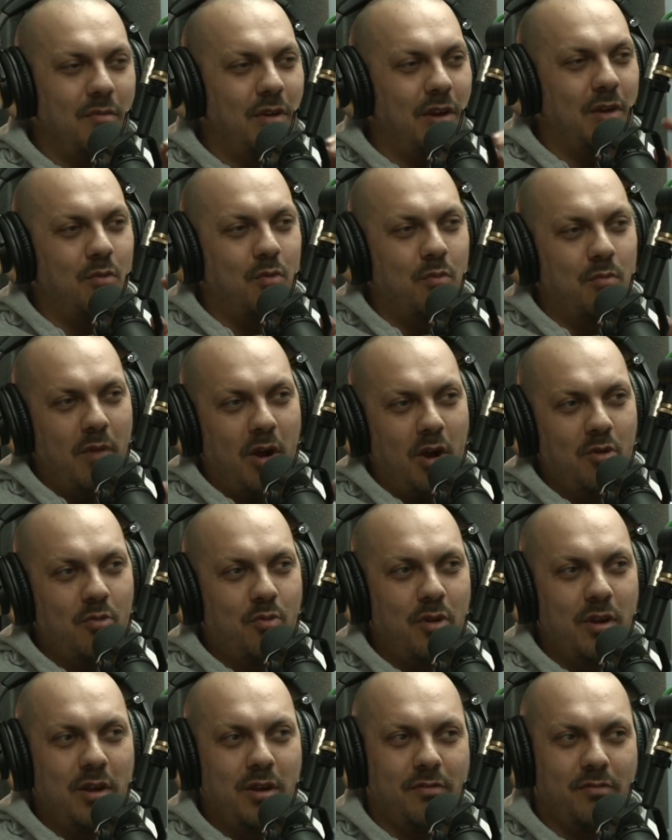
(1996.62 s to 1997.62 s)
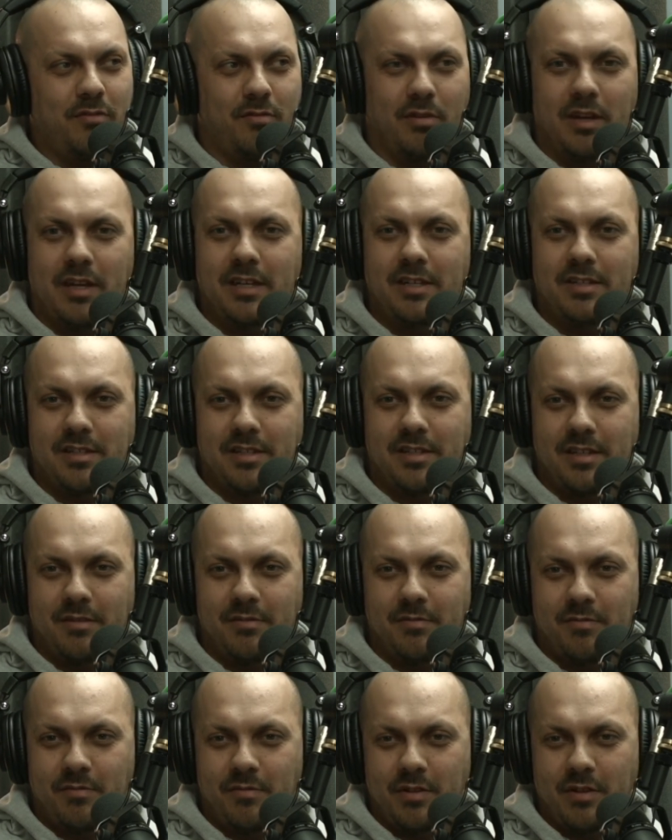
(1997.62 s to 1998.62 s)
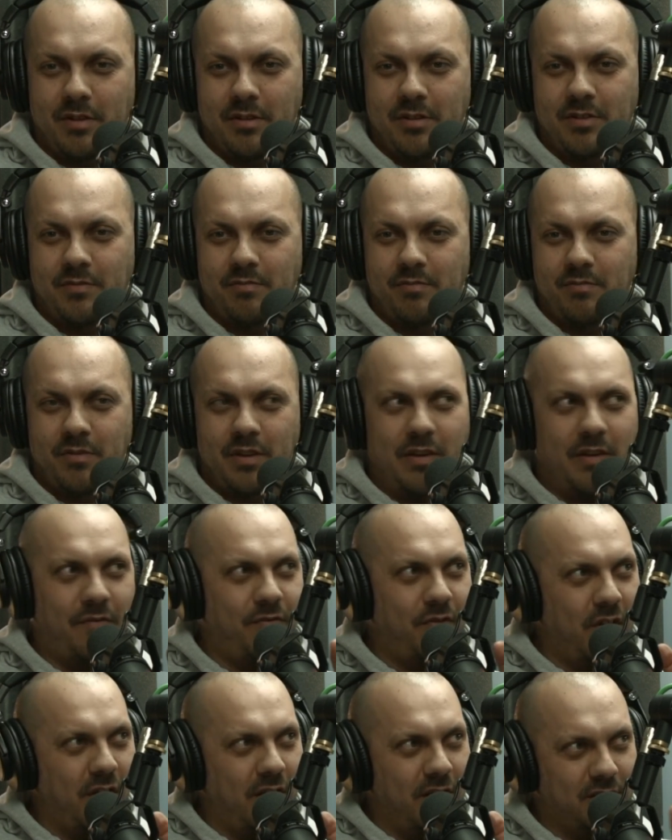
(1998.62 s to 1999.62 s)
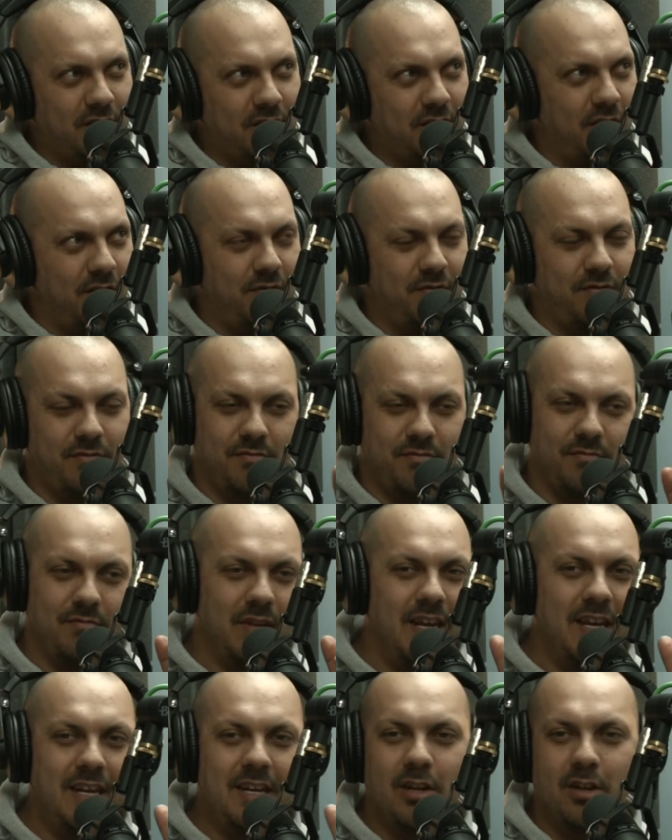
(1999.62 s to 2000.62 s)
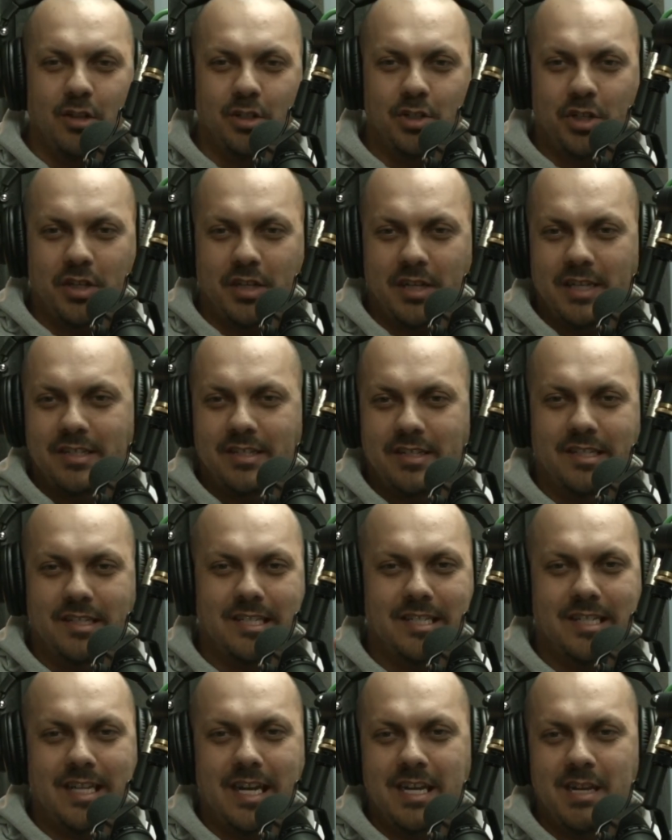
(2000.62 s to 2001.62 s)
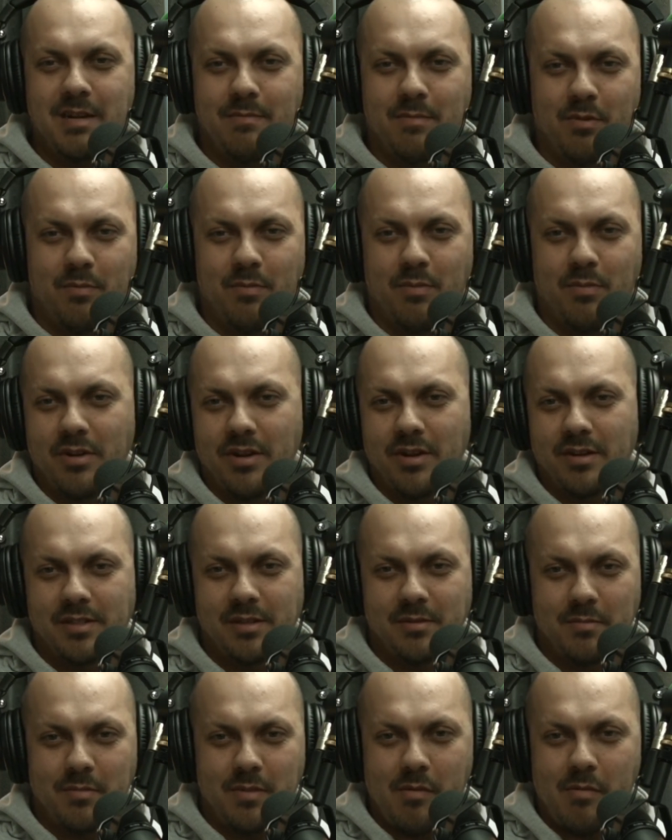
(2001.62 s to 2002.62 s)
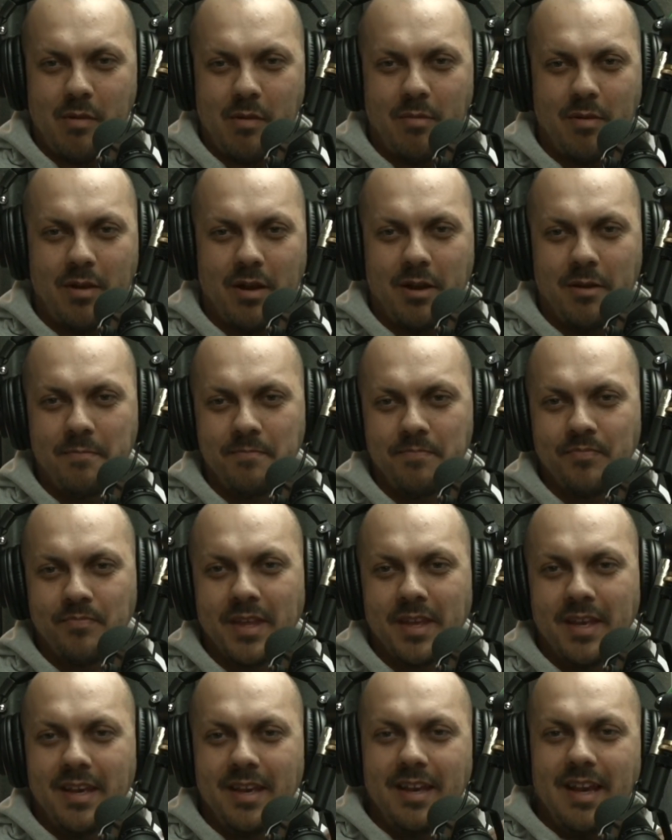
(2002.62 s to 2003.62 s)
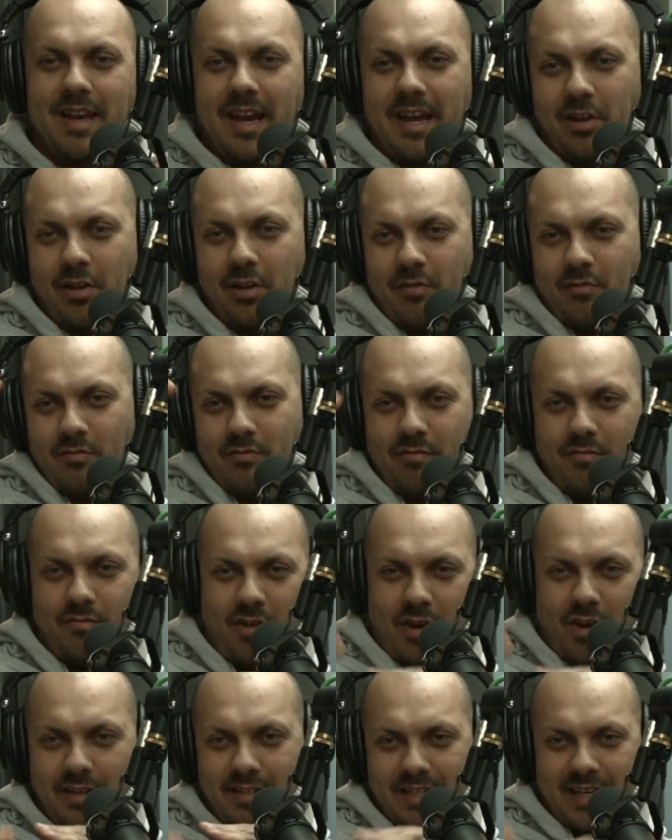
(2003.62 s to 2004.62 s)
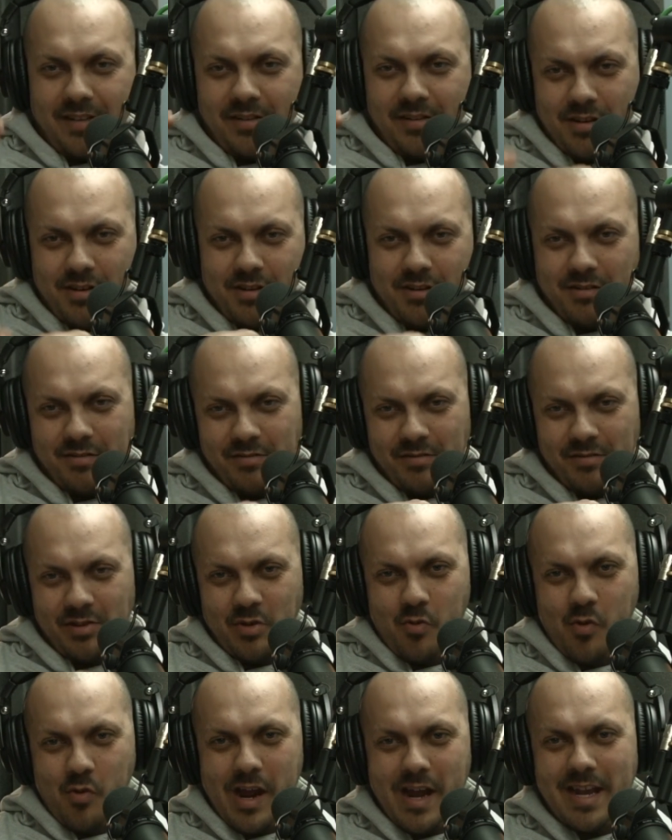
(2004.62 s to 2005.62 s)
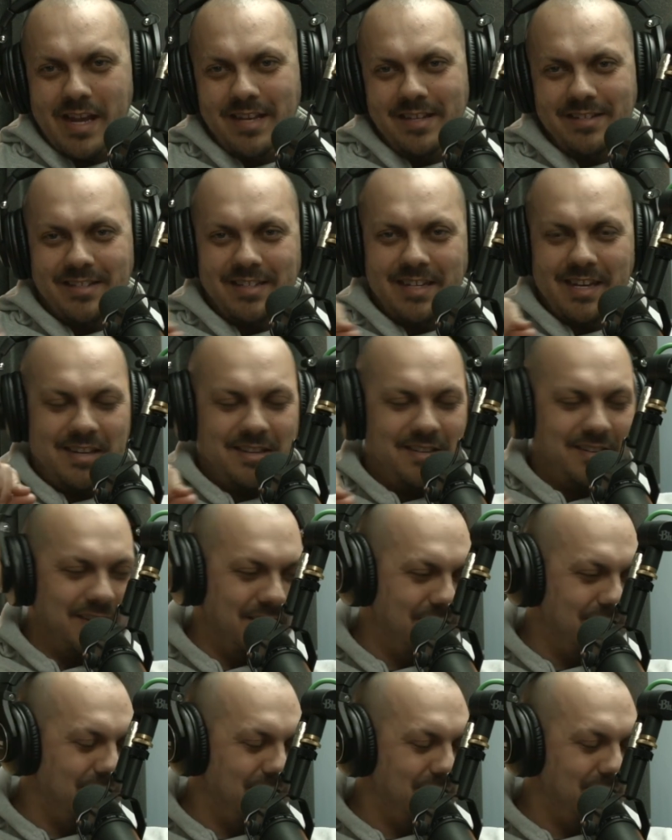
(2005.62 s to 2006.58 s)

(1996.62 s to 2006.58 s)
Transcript: Mulberry have released their first kind of ecologically sustainable product and blah blah blah, and right down the way it said